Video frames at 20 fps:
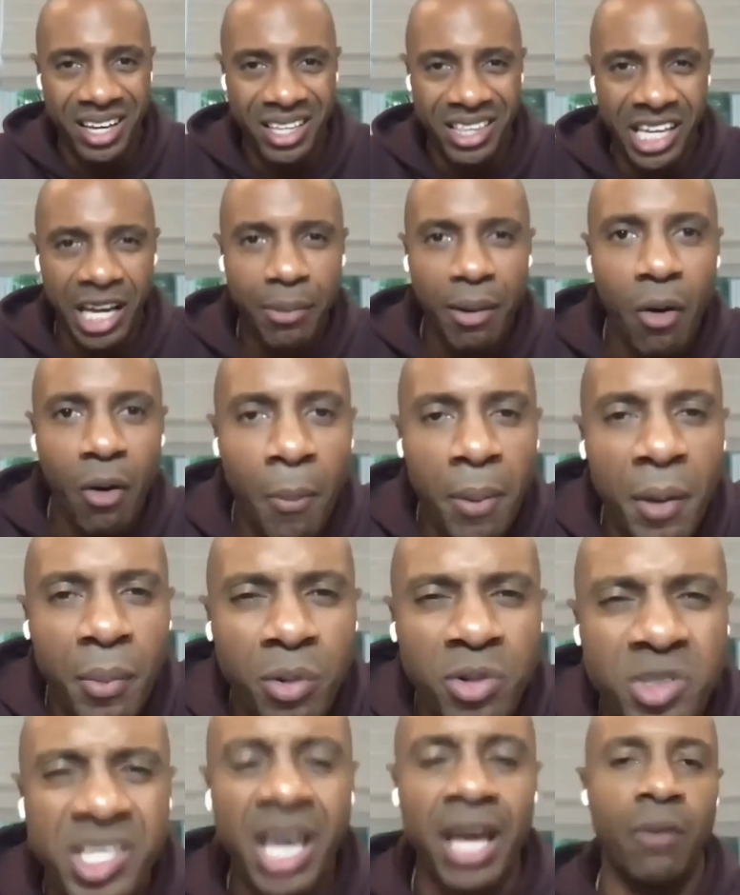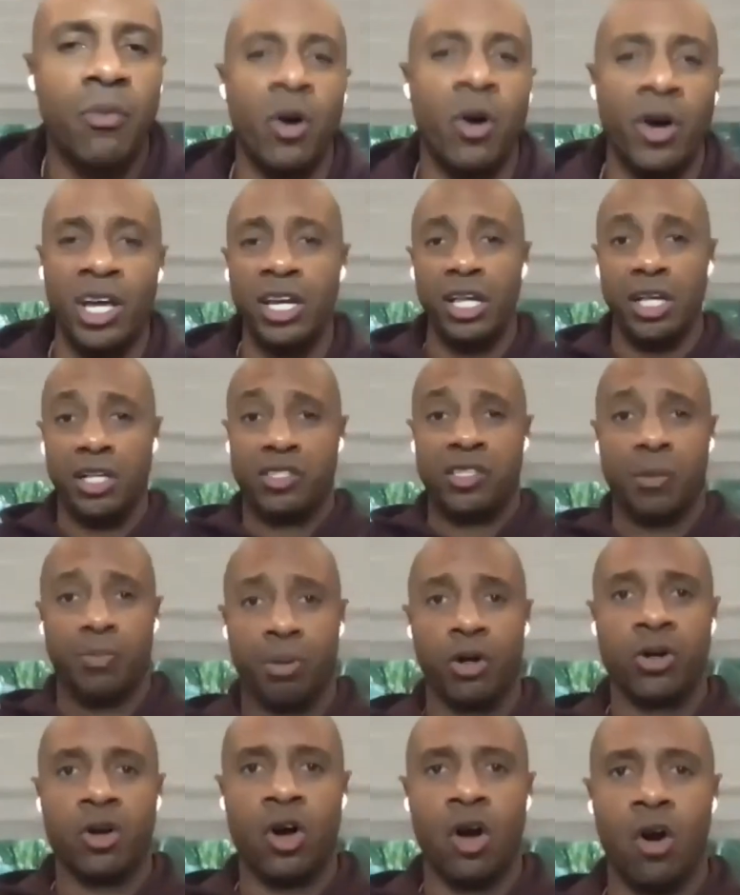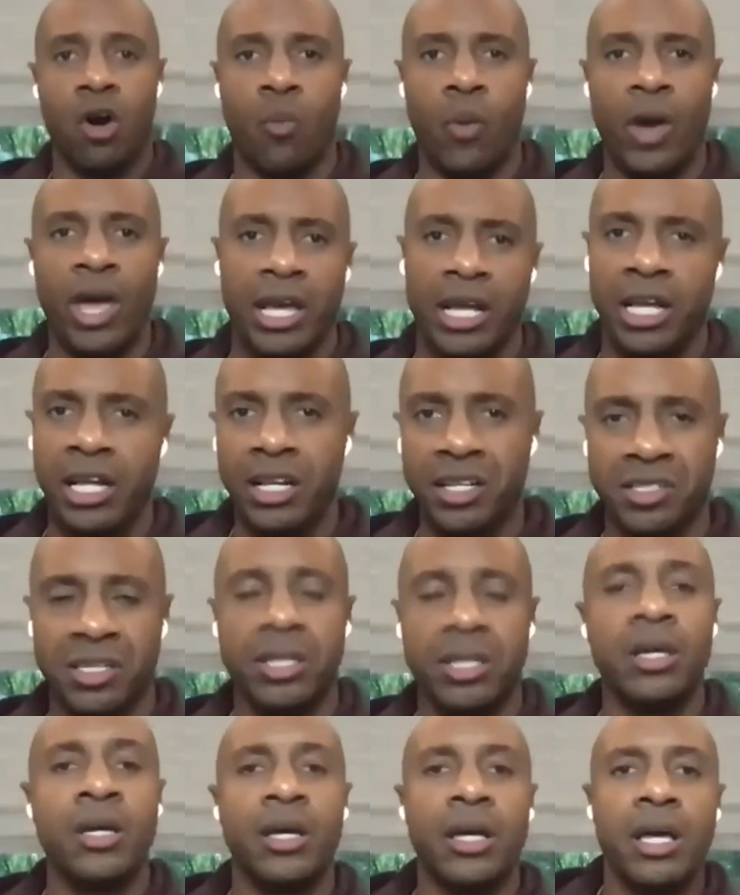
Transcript: Think about what people say. Well, he needs to put on weight. He doesn't.